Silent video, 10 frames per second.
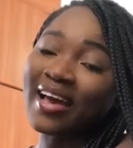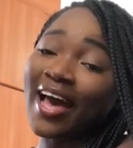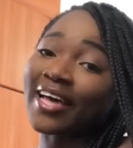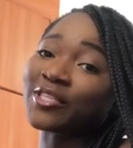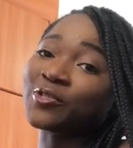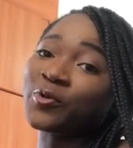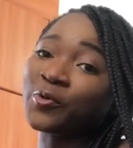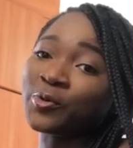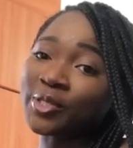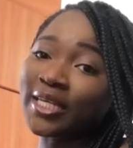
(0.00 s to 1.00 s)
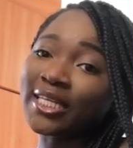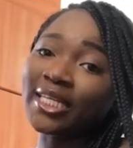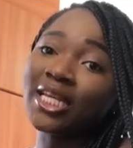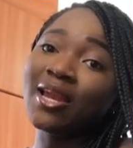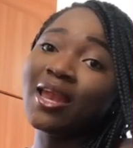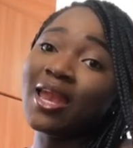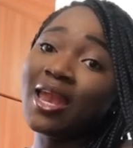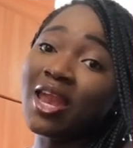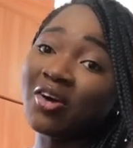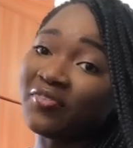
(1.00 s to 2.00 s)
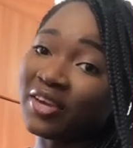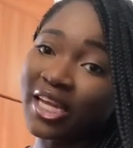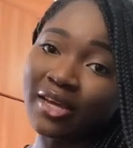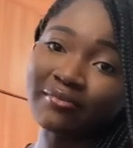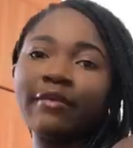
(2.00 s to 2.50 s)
I totally loved it.